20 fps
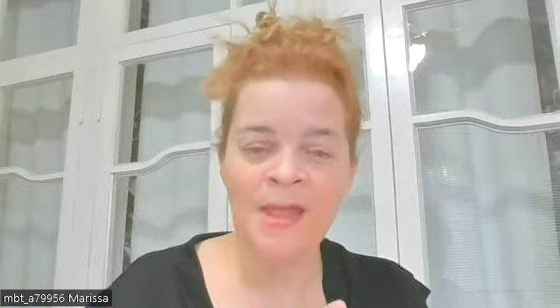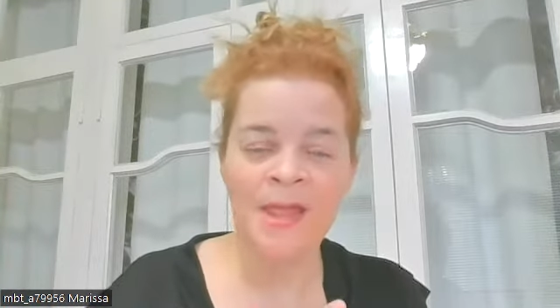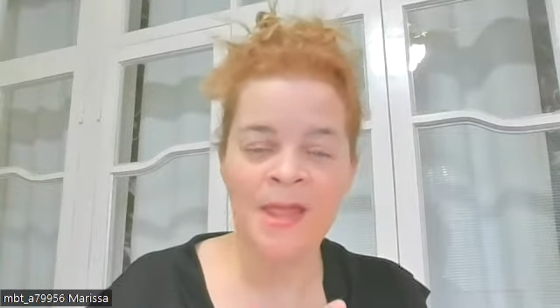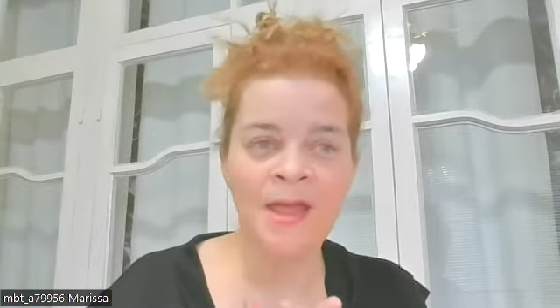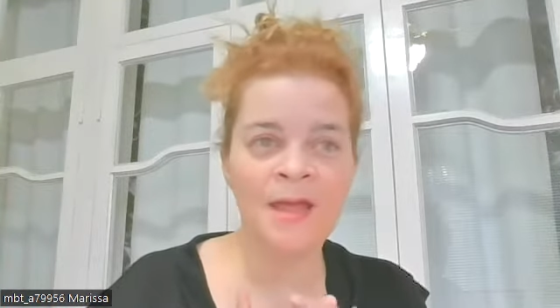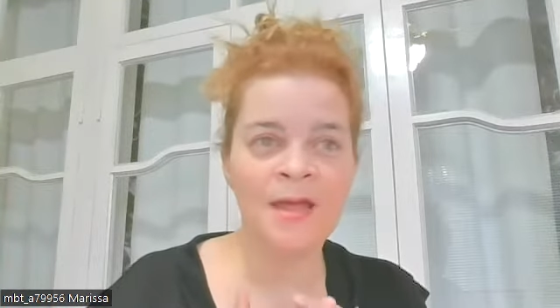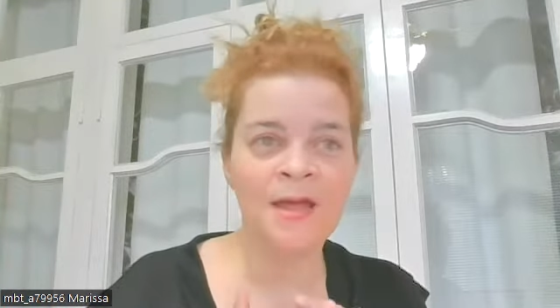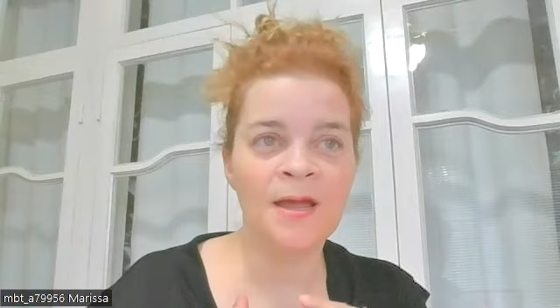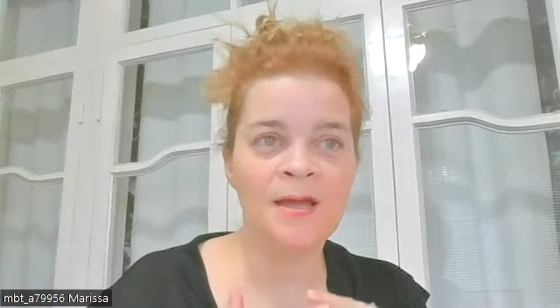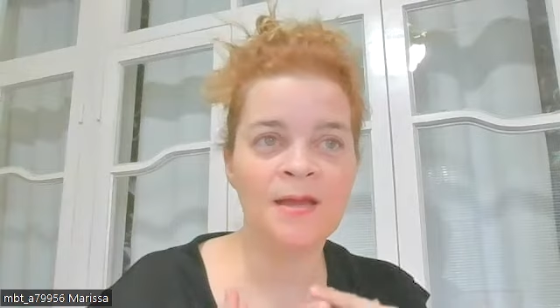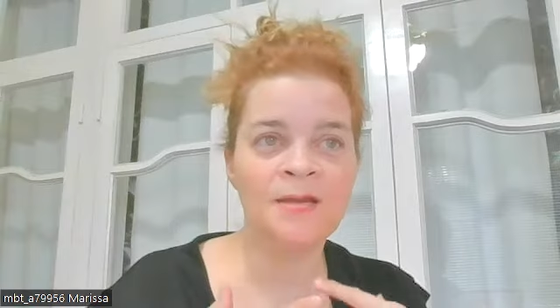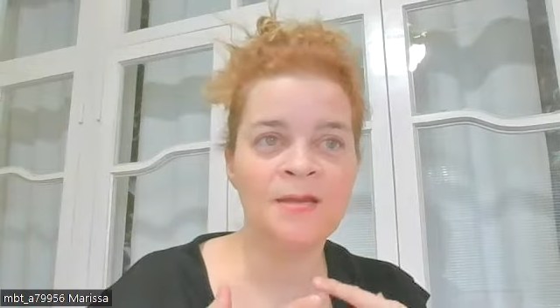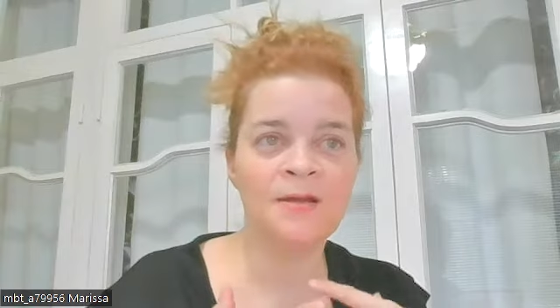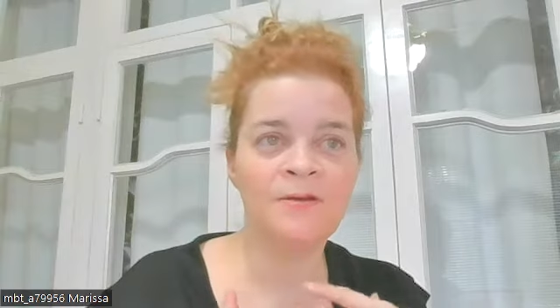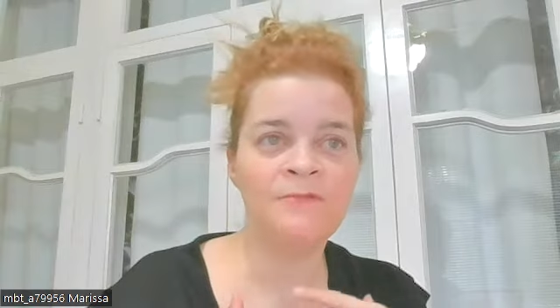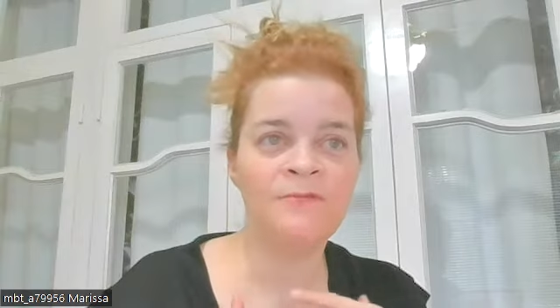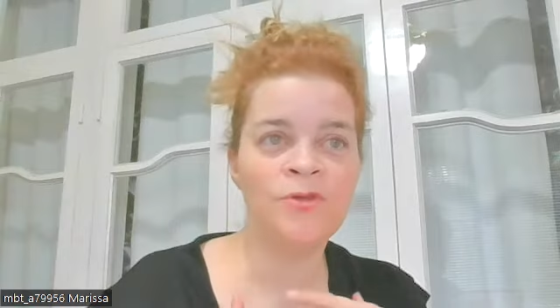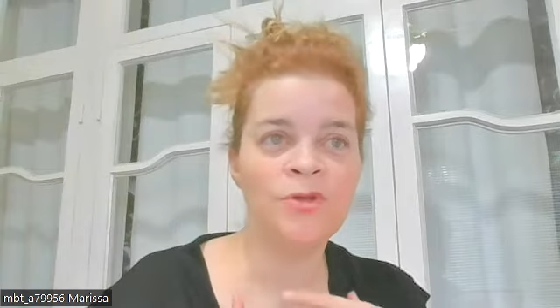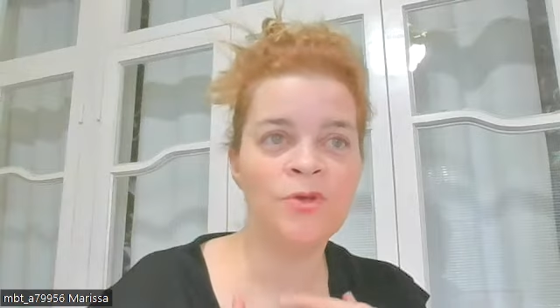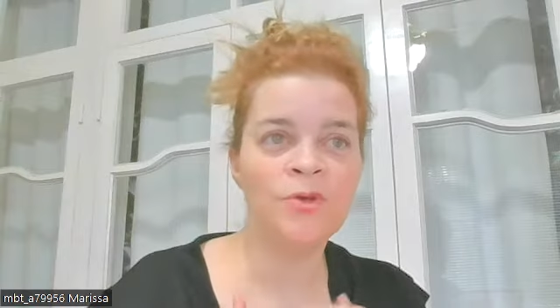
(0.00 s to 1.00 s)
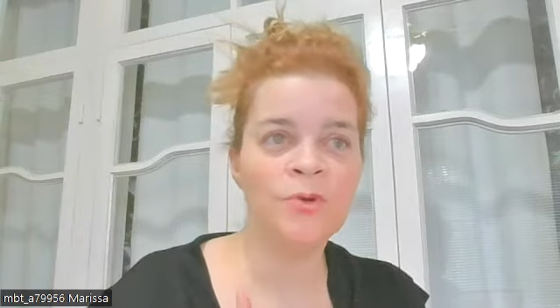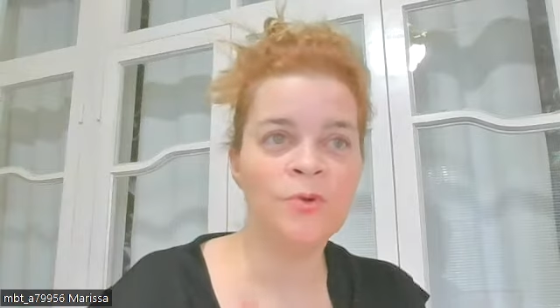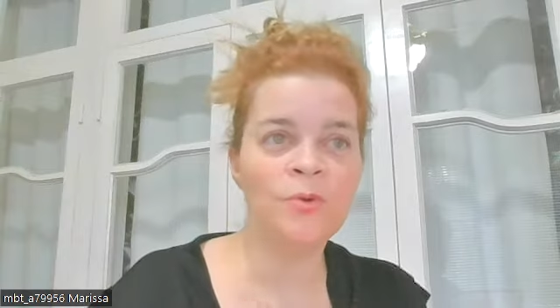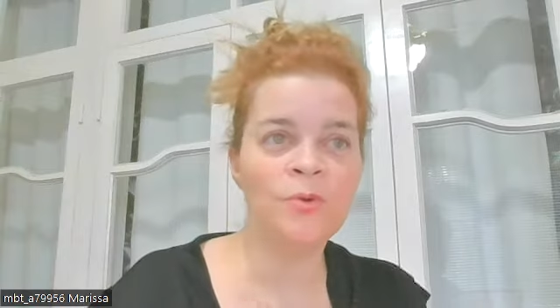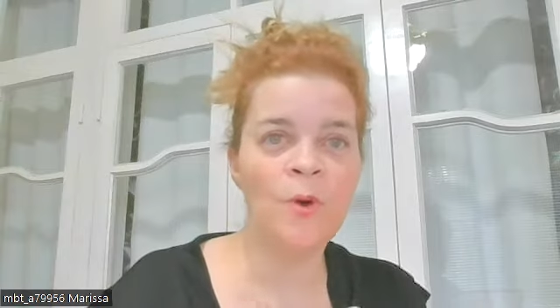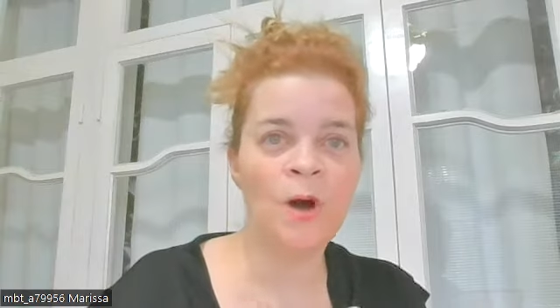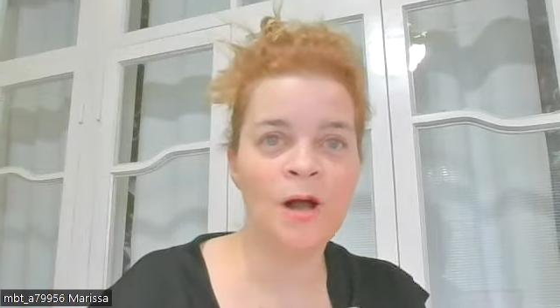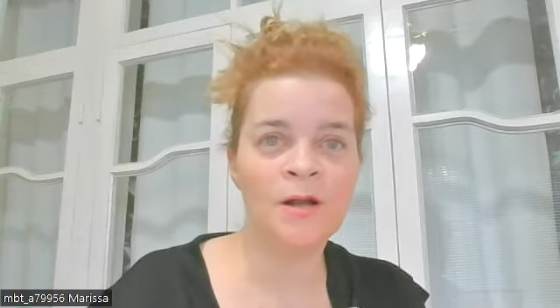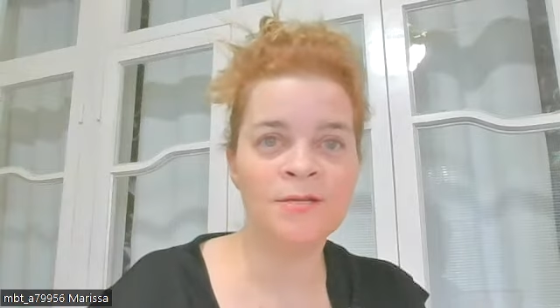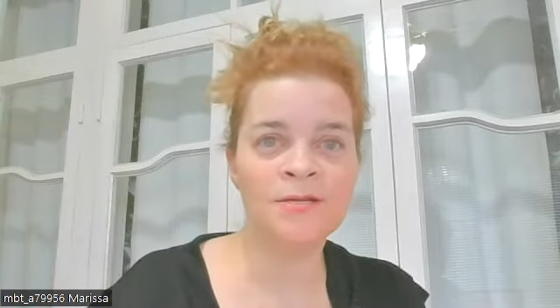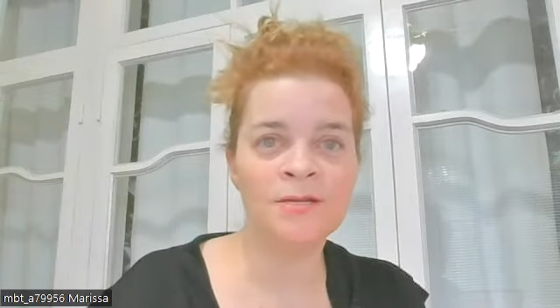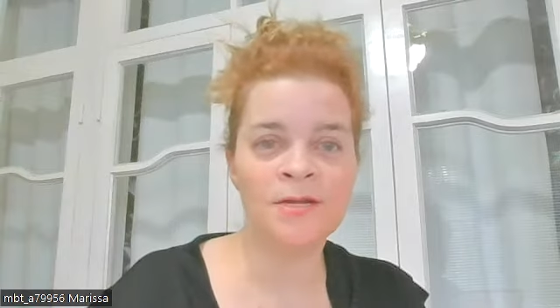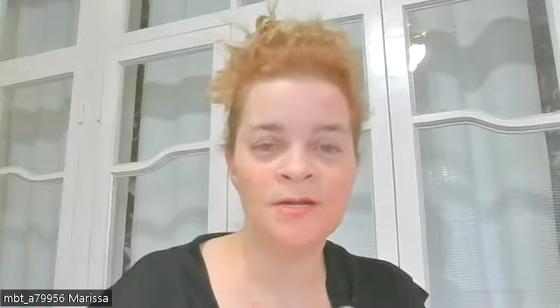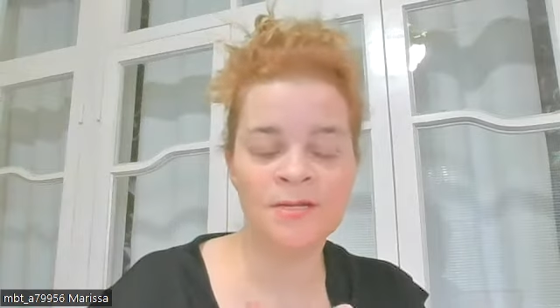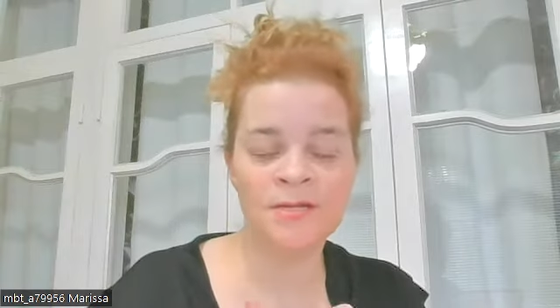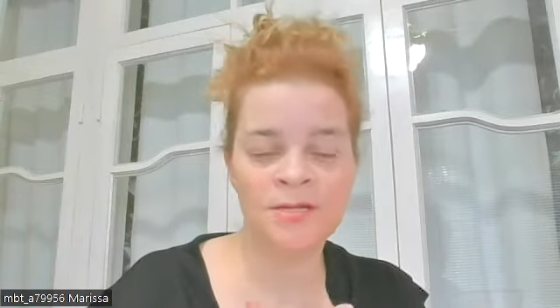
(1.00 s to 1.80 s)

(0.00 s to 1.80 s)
and if you want